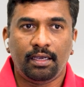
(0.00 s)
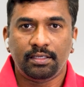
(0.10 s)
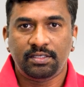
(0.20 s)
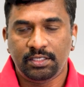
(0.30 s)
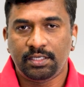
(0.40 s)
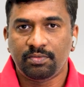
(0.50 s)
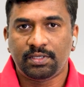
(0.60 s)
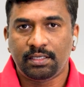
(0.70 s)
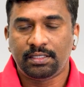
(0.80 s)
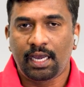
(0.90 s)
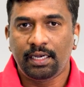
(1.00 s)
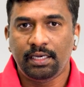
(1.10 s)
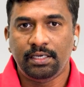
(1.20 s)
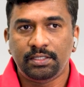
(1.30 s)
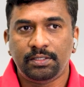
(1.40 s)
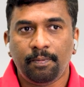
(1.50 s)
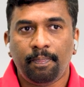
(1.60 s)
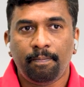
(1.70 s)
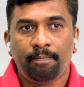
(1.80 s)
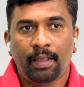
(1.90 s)
systems and standards,
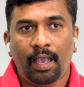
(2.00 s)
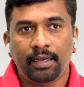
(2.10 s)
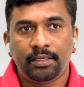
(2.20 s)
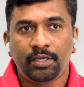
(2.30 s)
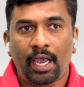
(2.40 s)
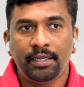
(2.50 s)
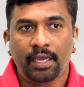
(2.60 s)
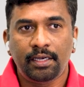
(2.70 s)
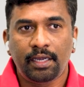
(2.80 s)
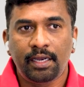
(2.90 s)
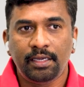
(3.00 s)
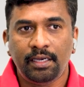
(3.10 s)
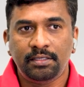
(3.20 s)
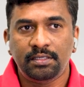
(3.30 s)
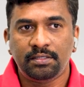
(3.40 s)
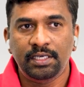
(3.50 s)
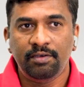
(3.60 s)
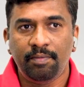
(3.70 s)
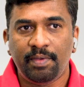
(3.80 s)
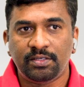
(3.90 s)
and it's give
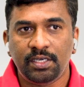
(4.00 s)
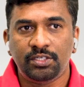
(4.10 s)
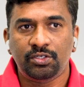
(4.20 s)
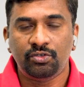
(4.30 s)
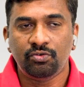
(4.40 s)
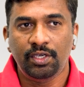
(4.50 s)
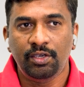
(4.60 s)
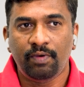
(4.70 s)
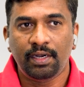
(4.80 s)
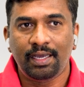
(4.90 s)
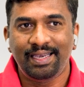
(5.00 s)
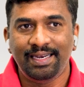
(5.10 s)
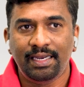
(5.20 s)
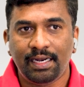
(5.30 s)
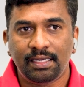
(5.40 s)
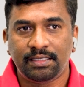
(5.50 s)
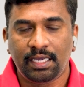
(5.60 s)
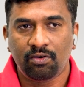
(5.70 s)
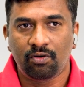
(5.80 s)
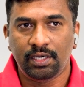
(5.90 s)
a message to even the internal
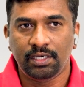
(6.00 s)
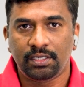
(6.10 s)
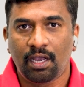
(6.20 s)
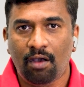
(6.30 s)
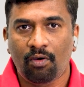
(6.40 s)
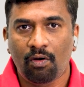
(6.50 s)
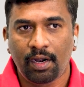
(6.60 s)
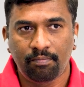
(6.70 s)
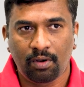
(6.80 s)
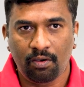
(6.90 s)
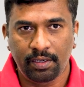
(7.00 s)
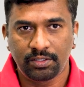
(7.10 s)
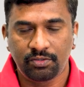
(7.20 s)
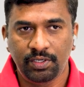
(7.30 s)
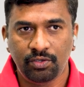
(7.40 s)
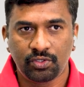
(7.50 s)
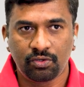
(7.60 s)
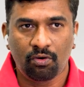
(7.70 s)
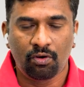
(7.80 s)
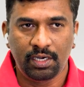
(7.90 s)
stakeholders, our own employees. We used to
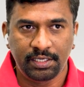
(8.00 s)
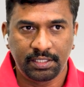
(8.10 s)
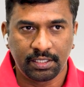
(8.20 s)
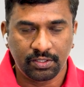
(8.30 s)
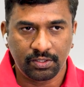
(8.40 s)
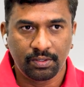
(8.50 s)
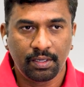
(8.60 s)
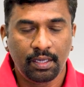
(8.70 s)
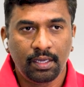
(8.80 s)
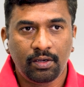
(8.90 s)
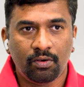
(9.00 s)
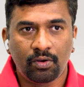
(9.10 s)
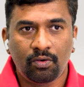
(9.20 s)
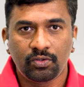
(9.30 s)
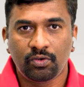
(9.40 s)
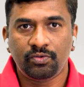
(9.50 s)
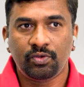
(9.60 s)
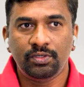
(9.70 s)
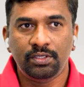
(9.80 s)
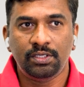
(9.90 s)
call Licious. No.
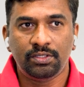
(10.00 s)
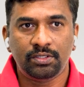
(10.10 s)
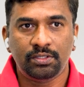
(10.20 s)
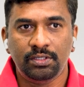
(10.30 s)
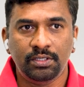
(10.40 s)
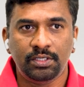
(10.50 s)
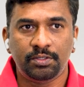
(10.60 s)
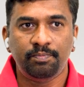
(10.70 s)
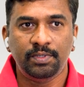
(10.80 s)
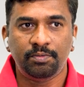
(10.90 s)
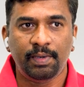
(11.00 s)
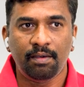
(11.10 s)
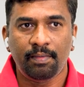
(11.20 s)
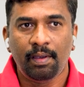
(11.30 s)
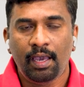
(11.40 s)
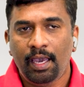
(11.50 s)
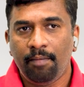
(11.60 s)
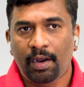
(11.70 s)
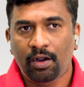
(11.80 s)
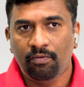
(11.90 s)
So this become a
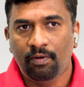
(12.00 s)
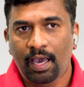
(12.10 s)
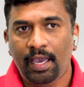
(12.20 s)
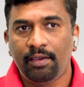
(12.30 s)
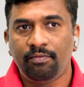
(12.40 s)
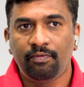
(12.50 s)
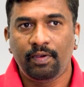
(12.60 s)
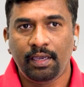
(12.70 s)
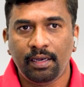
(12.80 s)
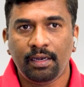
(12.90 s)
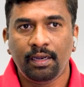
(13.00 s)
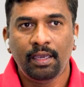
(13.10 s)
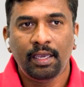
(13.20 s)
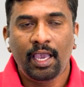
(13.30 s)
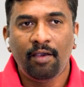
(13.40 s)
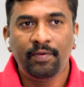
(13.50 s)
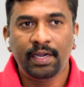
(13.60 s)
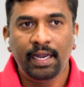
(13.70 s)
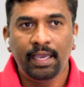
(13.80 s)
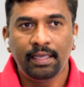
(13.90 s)
part of life in
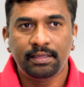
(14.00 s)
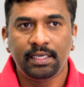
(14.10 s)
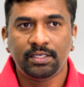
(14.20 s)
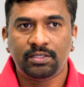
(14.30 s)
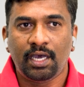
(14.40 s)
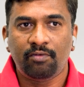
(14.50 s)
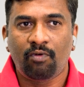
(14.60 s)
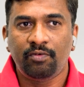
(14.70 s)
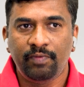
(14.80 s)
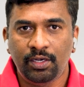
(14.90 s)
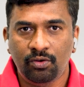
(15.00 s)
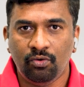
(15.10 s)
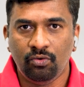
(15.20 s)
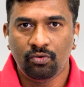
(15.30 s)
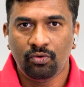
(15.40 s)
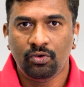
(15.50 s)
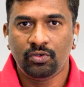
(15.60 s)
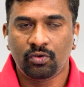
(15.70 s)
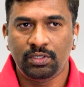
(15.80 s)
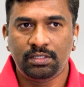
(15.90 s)
everyday things that what we do.
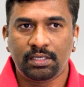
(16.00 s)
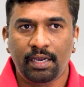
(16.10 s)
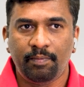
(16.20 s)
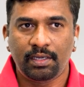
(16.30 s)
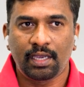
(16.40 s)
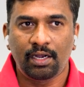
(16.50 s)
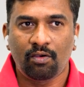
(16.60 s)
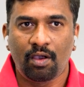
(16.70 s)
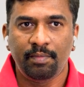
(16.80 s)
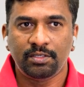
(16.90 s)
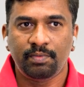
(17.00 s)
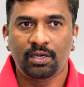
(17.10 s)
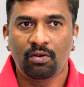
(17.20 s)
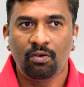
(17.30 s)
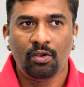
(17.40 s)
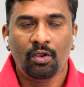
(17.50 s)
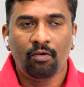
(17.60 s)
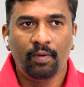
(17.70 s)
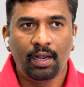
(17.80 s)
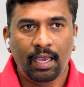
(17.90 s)
So this kind of commitment now
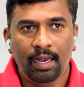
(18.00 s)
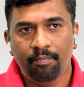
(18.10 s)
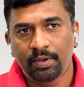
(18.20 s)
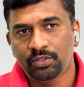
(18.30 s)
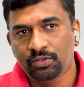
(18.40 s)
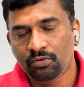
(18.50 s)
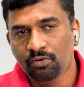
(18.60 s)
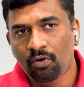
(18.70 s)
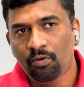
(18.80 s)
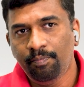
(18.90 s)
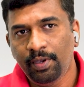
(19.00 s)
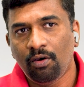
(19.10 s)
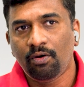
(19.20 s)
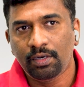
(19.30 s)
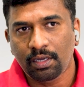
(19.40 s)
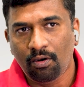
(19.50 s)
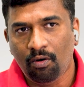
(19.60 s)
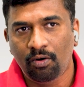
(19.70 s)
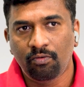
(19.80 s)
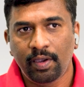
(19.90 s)
will help us to go beyond
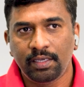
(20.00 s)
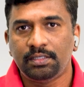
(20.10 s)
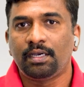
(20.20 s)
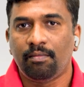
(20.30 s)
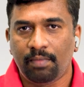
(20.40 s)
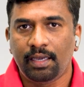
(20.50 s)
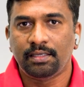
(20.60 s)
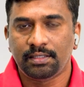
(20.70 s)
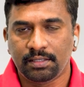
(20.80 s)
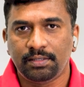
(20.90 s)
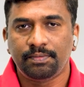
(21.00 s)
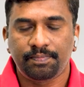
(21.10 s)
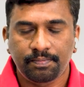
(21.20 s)
always the compliances.